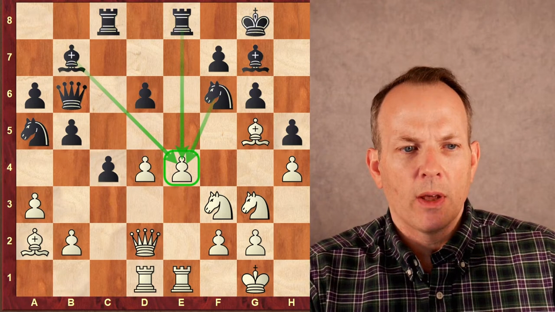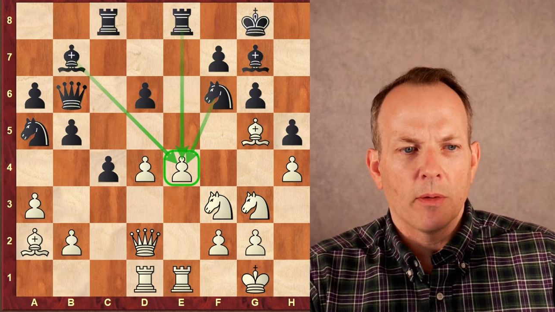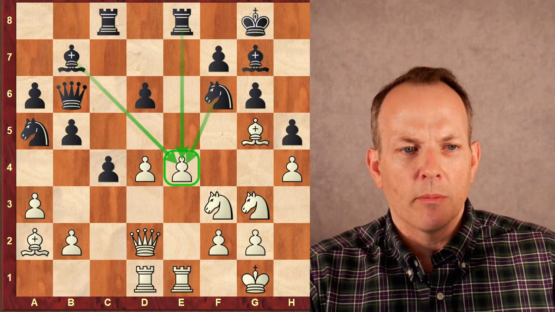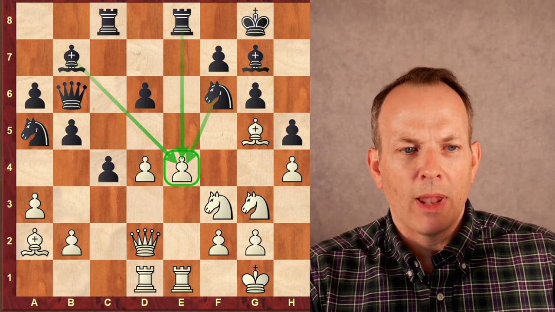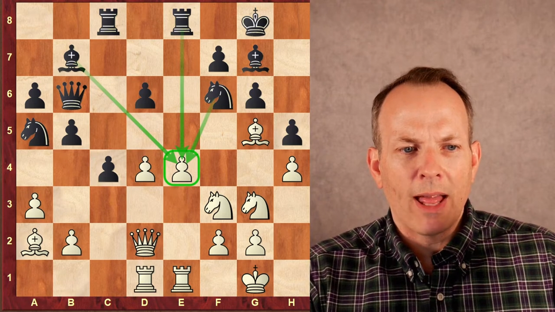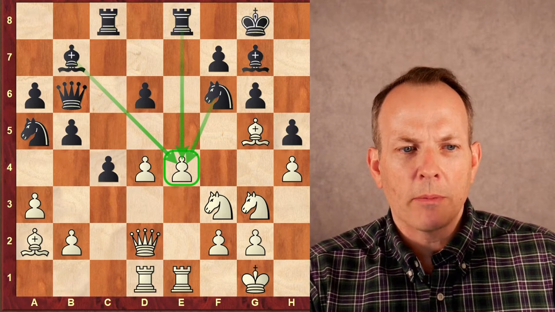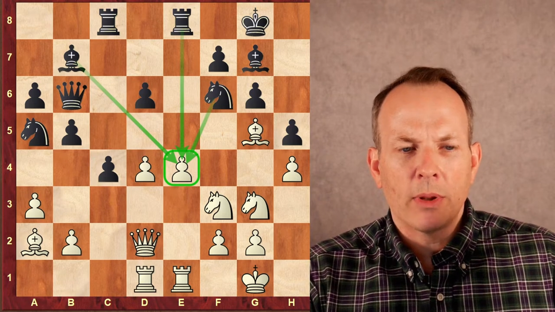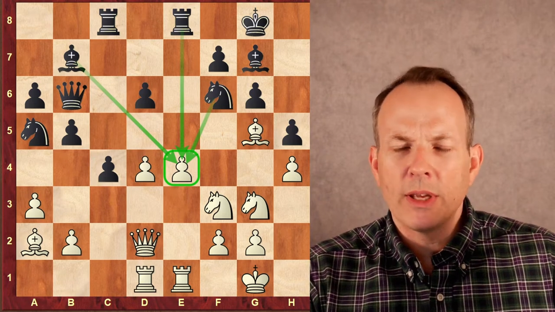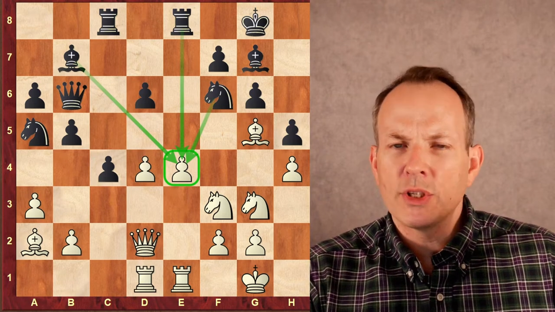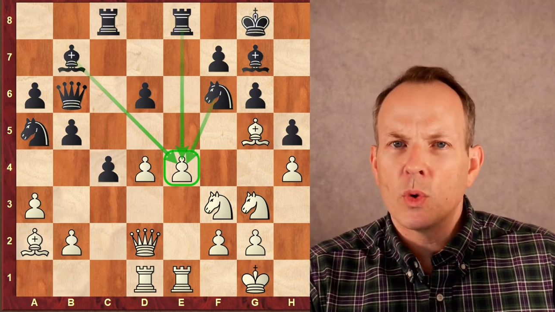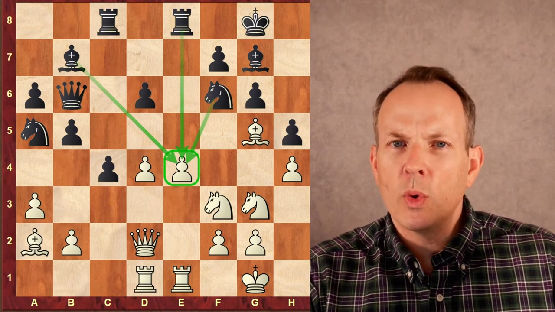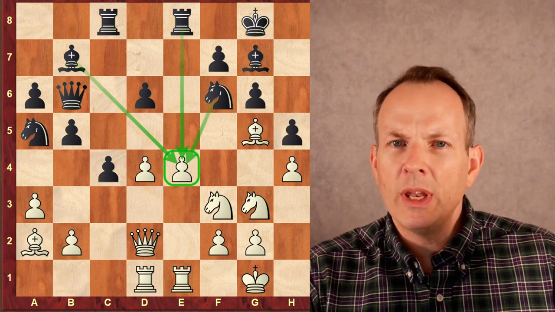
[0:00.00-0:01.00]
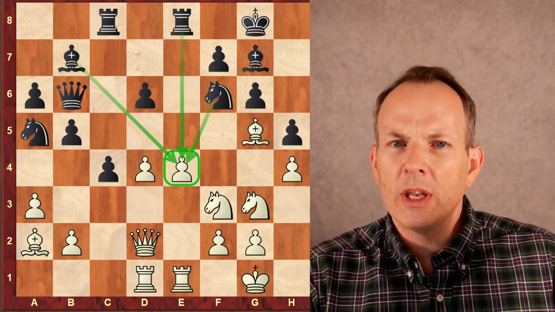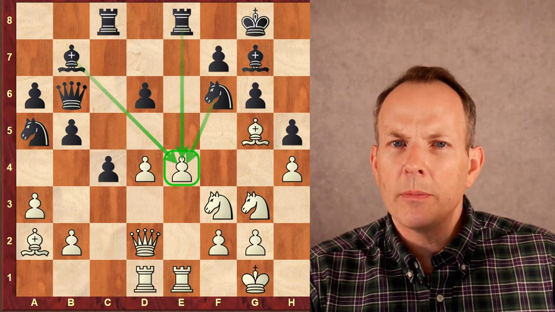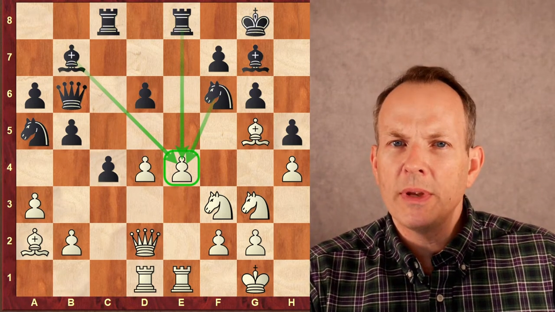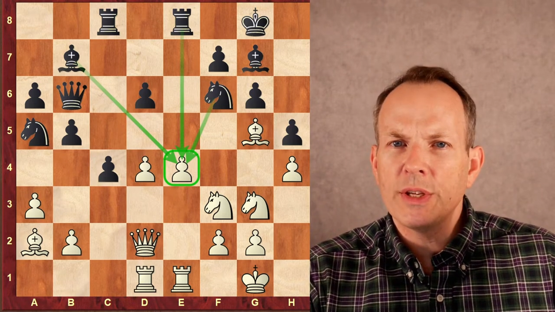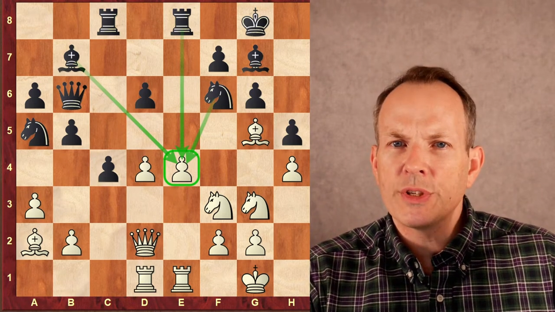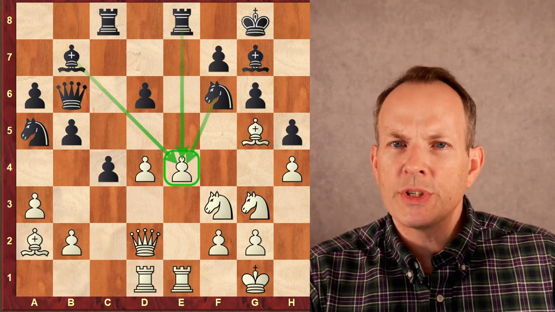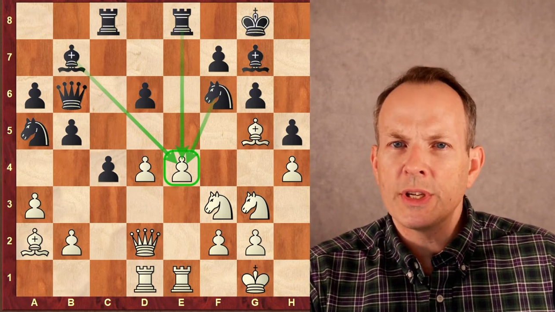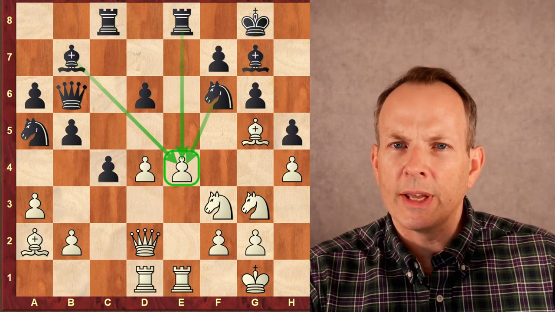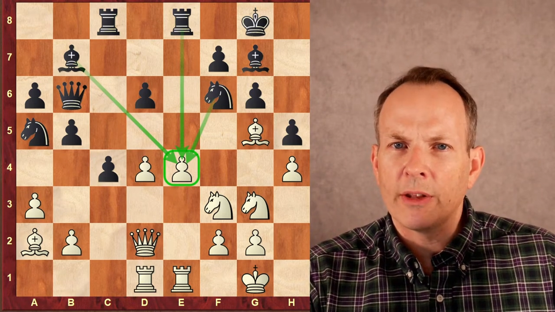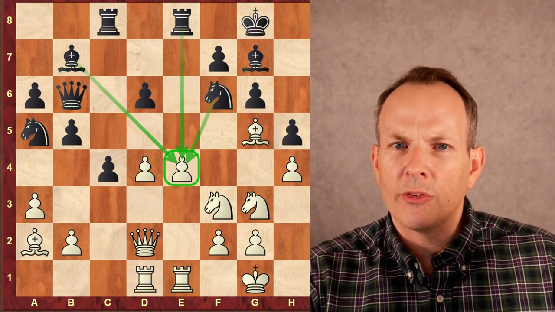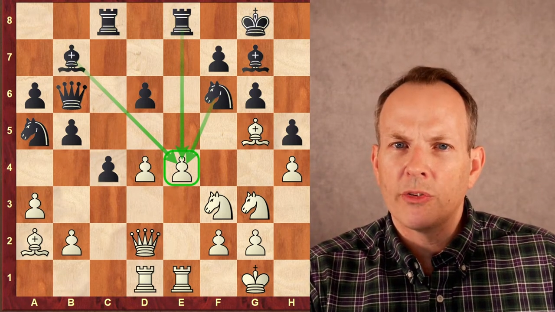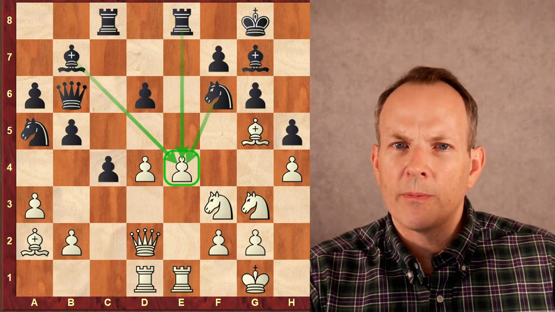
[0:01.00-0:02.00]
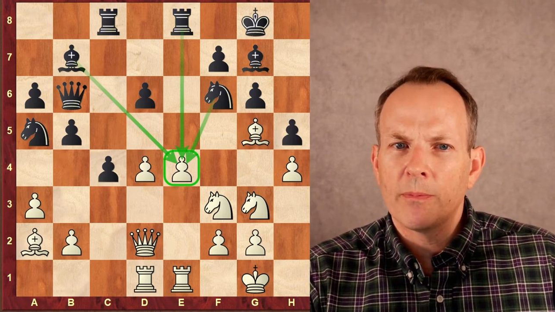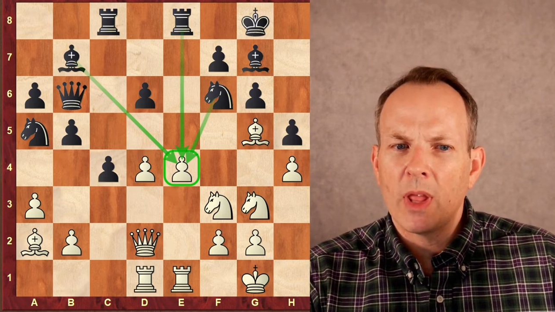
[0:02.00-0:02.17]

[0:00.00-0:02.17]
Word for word: Black plays queen to b six,